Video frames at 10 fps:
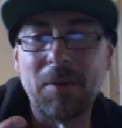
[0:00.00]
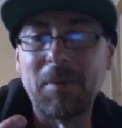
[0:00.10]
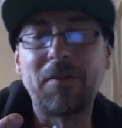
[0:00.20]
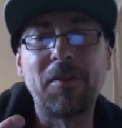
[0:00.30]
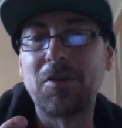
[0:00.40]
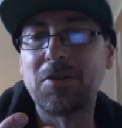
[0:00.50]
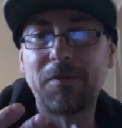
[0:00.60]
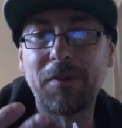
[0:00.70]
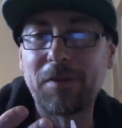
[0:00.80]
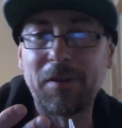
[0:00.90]
I mean, if you're using
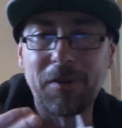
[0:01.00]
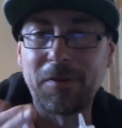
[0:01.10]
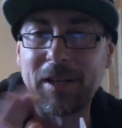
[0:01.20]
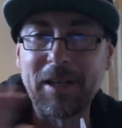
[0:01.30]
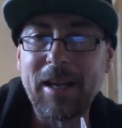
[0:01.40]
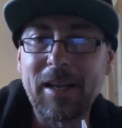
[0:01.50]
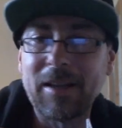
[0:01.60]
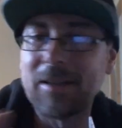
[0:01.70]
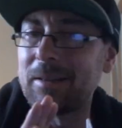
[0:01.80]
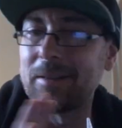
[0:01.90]
50/50 nick,
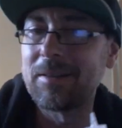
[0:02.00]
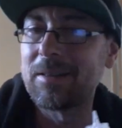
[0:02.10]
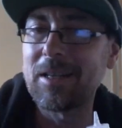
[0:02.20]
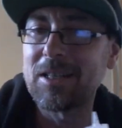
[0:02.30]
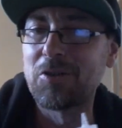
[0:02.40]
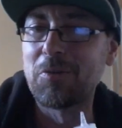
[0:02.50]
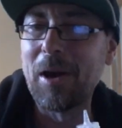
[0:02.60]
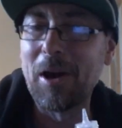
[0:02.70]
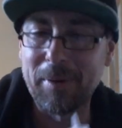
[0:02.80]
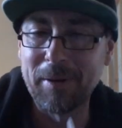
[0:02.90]
that's
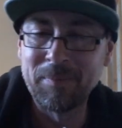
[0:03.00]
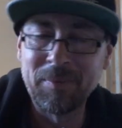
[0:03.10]
superb.